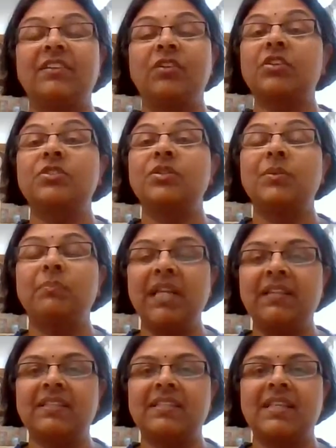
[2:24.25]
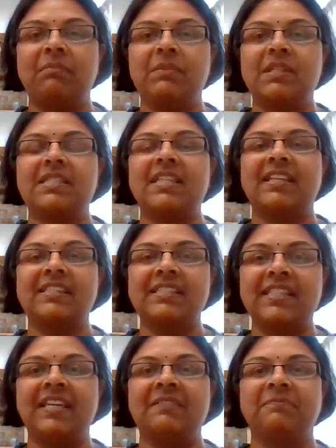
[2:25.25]
not to repeat the same mistake
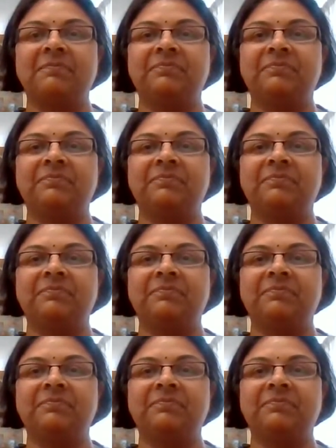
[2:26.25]
is key